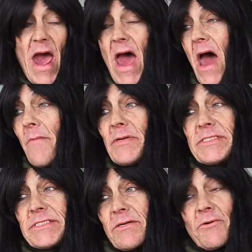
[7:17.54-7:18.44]
I was
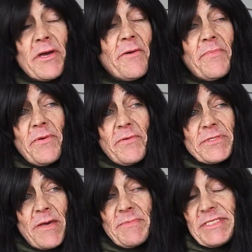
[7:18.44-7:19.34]
still confused.
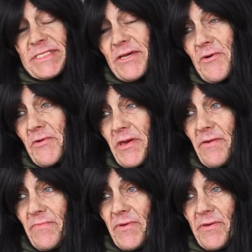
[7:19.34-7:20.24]
I'm still
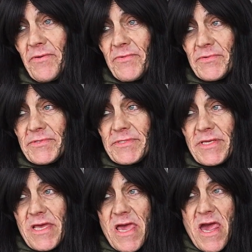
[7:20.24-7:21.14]
confused.
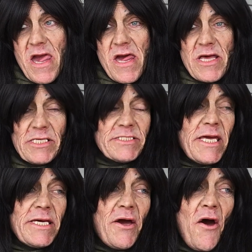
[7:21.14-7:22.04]

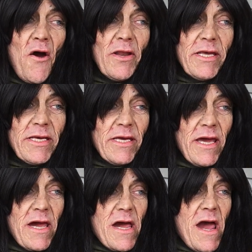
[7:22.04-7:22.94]
They call it,
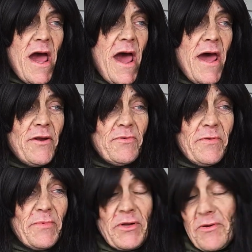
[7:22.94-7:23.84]
I don't
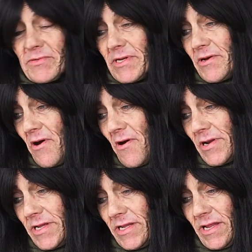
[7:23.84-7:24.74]
even know what they
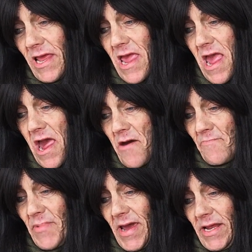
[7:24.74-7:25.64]
call
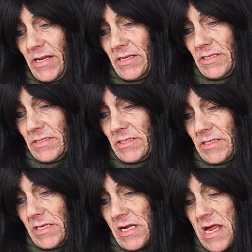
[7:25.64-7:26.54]
it, but
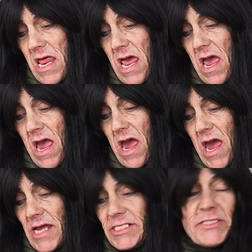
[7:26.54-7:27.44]

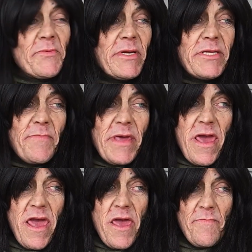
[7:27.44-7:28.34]
I just wanted to be
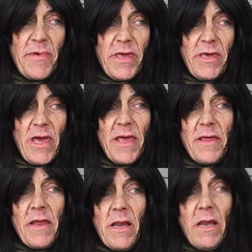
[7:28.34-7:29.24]
happy. So what
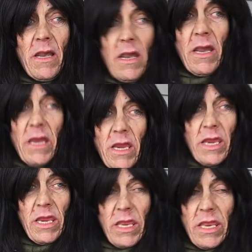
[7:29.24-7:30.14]
are you?
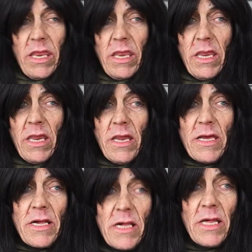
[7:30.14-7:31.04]

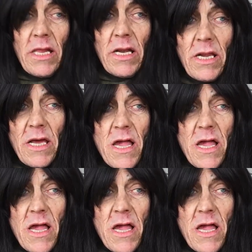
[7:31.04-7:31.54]
You're a pants?